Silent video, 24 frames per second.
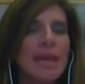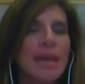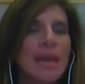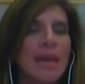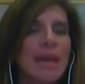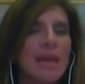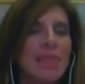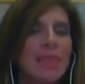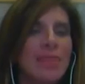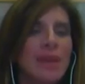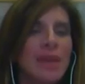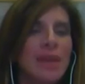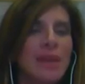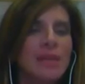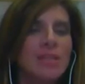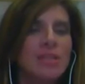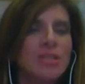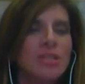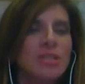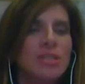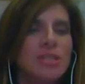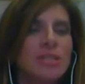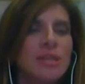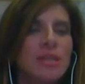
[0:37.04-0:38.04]
and then
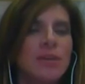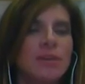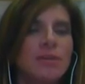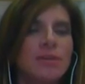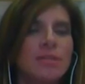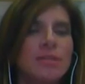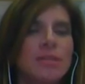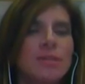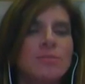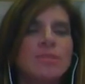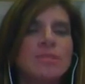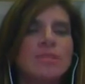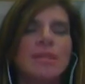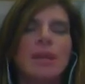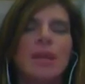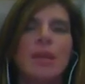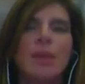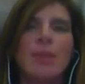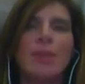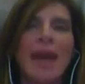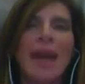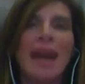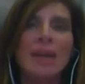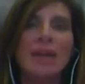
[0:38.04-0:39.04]
she tells him to
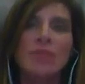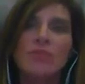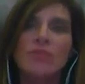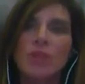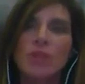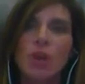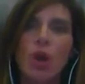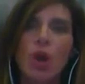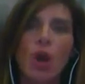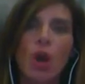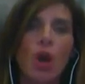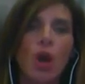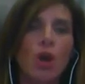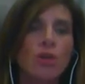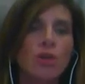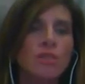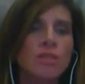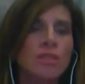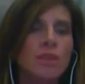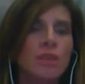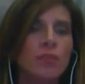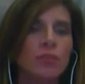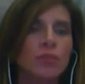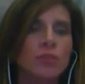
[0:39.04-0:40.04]
come out of the car
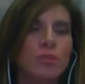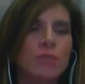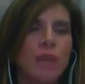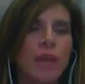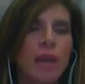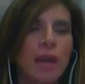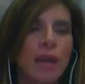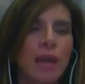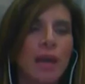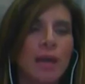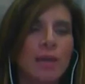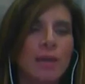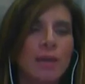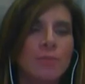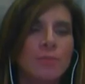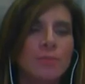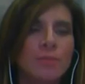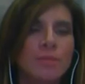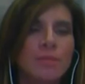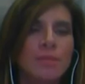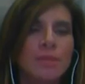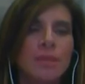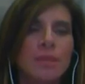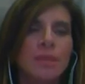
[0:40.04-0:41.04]
several
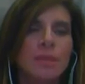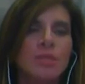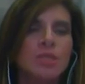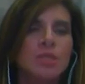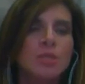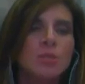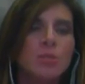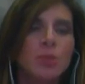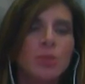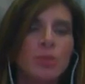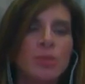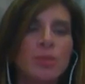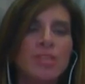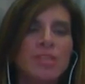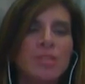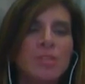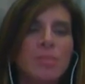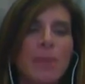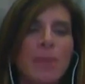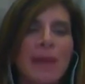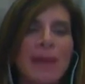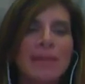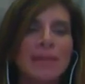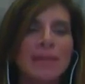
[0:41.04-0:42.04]
times. She's pretty
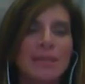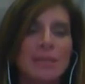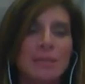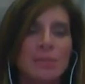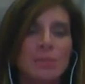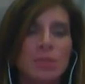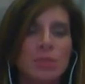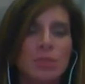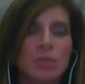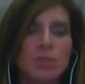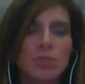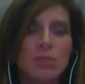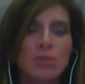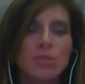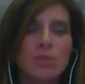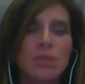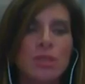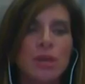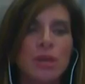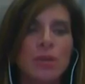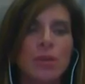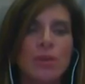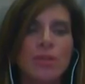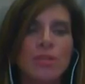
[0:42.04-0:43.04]
much begging him to do
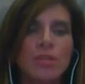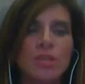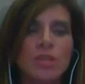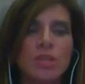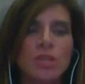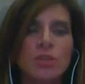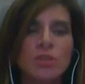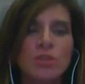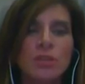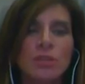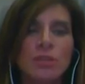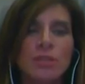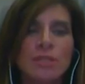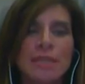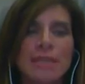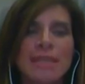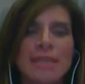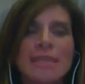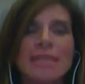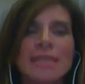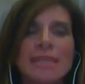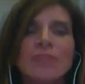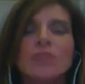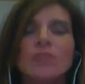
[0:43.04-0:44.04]
so. And then she goes on to say,
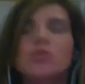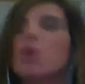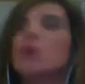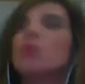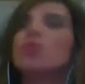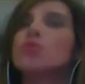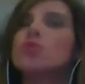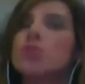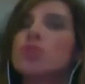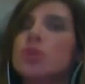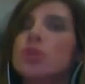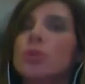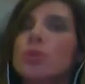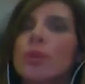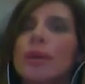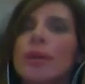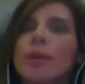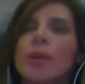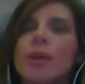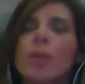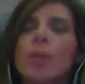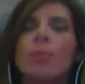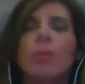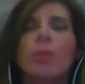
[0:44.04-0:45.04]
Keith, don't do
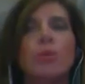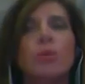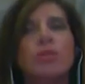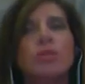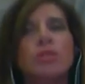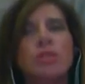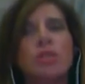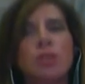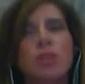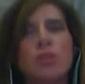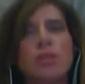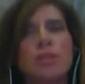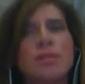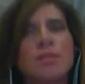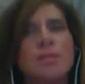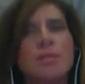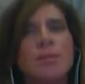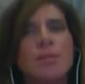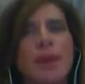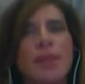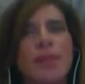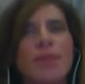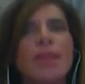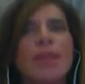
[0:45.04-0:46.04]
it. But what's curious
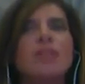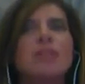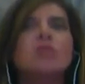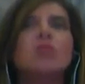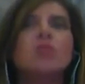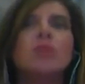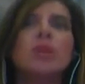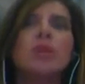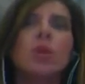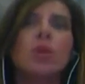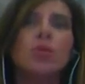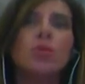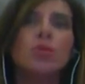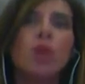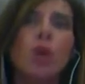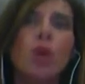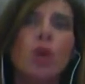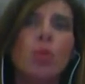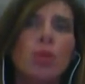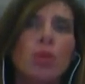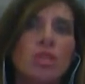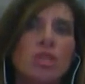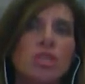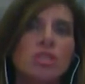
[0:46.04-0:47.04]
about that is we don't know
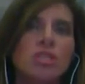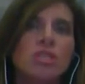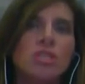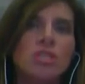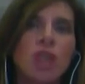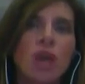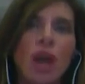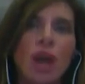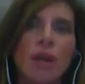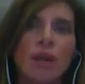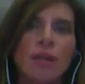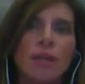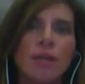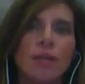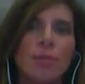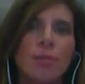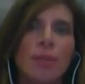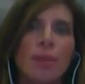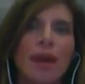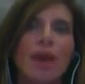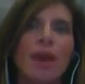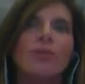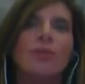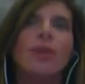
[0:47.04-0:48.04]
what she's talking
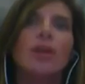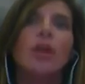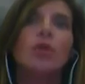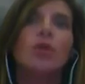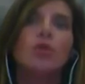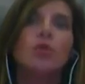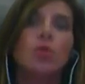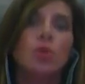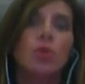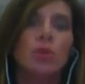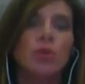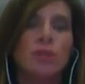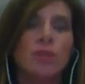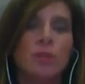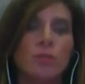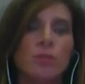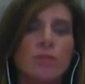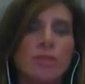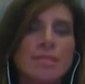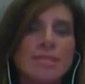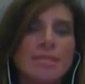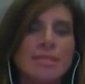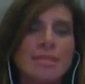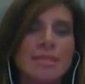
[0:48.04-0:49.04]
about, nor can
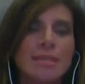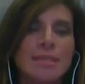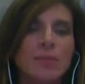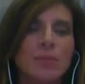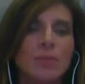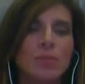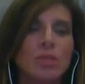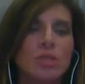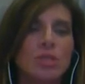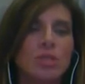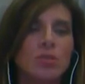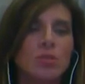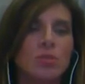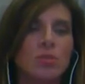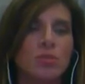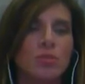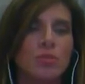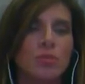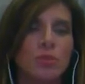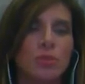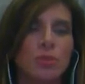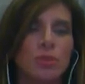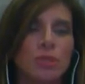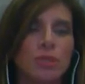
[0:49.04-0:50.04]
we see what she's
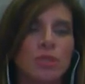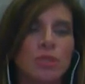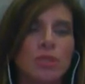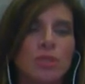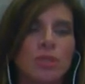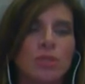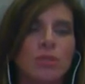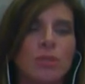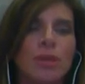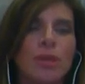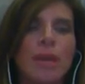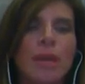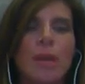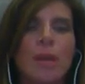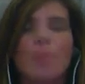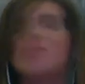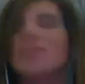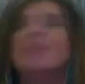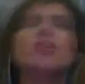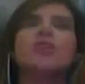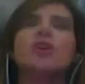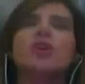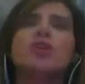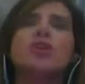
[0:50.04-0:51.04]
referring to. But
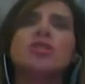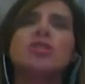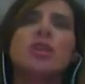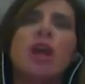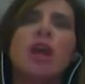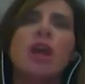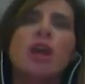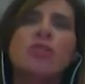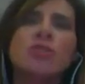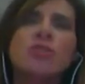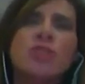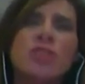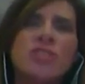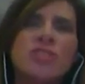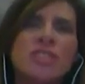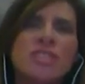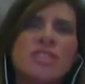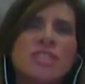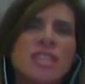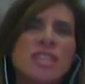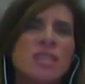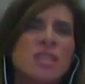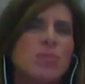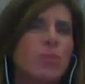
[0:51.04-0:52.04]
then you also hear
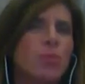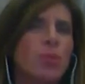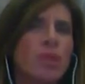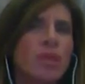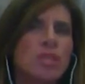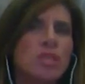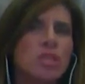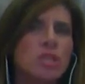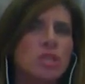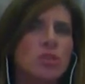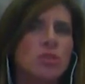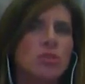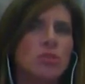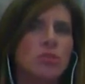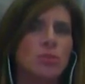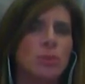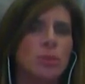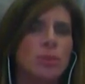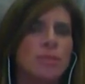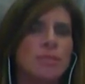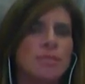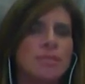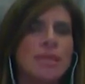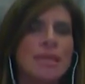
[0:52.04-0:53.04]
this desperation in her
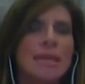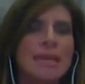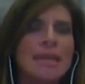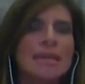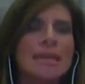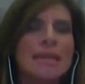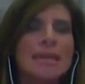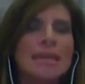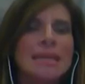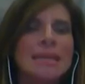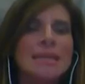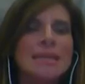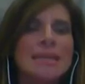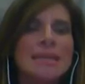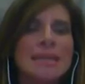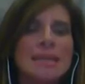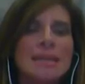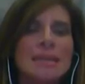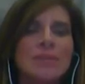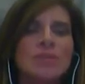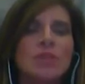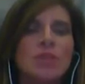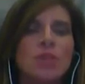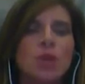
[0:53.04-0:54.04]
voice.
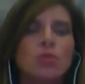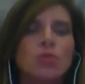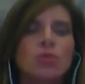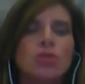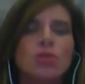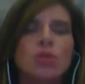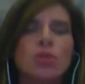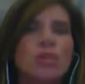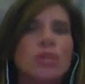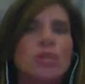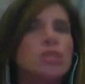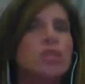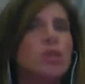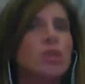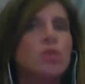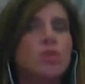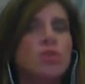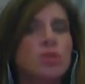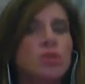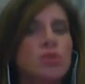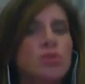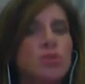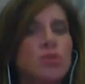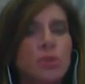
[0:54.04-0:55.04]
Keith, don't do it.
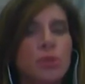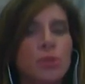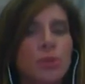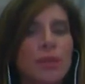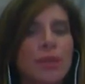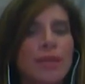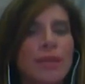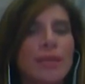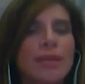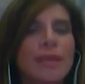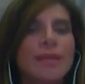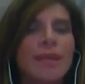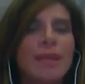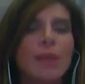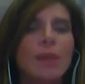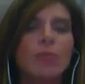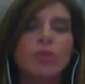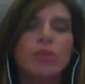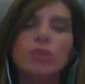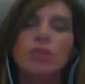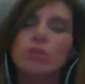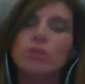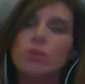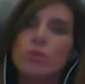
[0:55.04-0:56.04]
Don't you do it. Again,
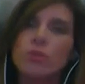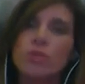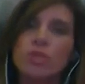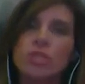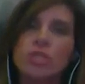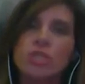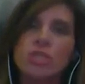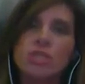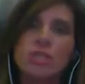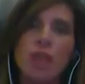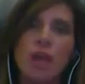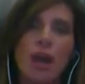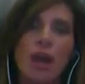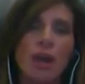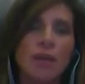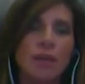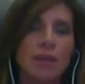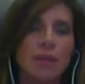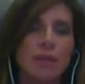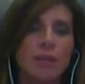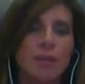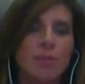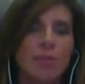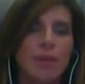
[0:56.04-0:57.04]
we don't know what she's
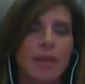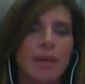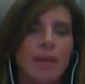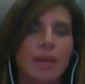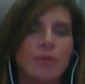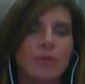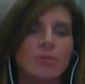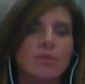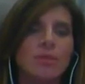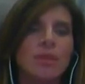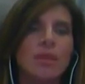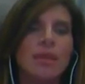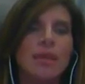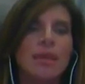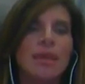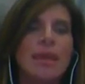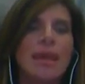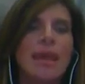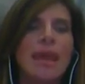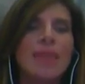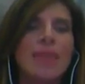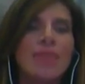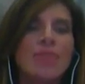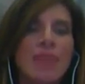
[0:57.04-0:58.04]
talking about.
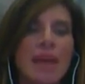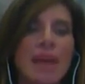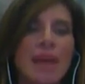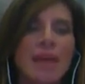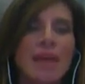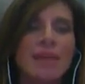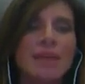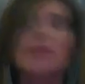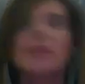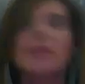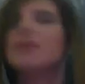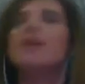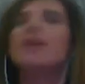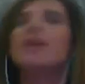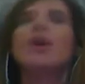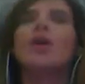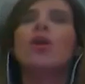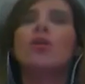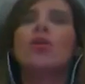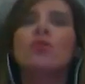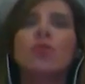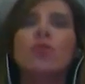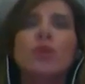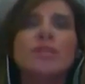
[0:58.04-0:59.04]
And then
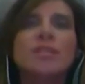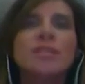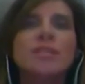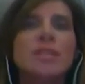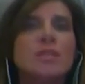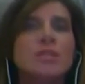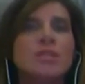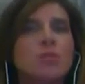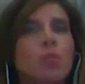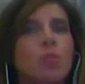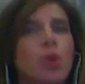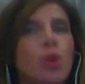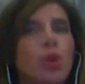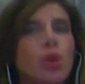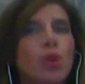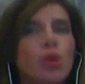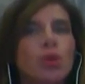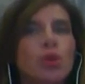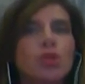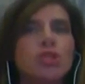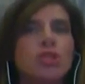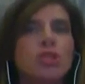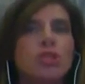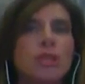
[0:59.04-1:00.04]
her voice gets more
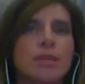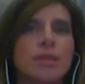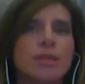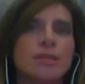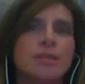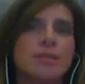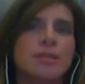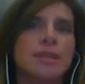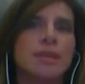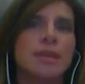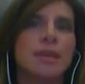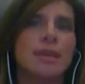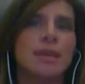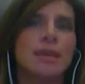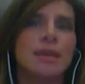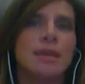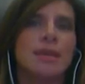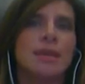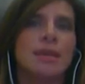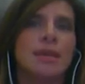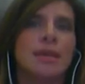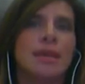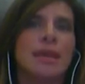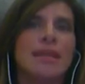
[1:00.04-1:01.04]
urgent.
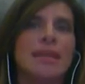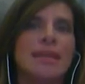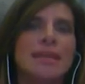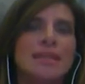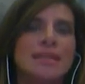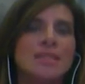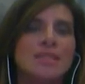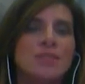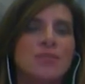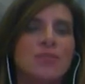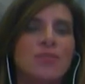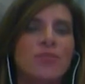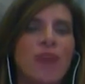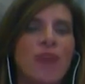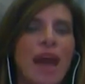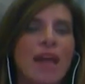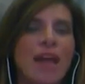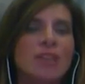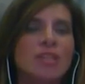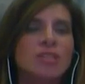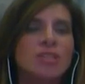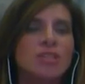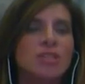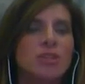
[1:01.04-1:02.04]
And it gets
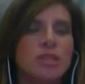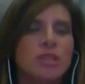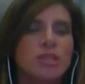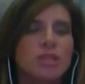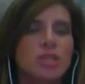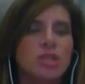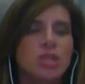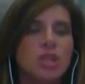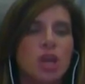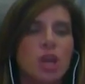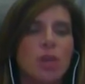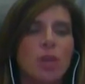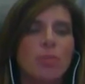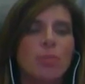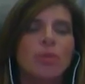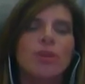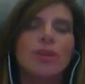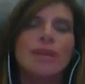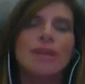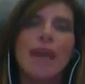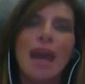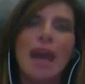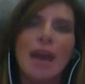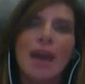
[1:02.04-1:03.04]
faster and sharper.
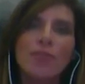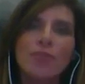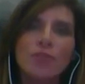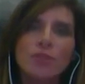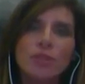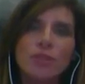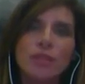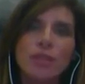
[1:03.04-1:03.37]
And after the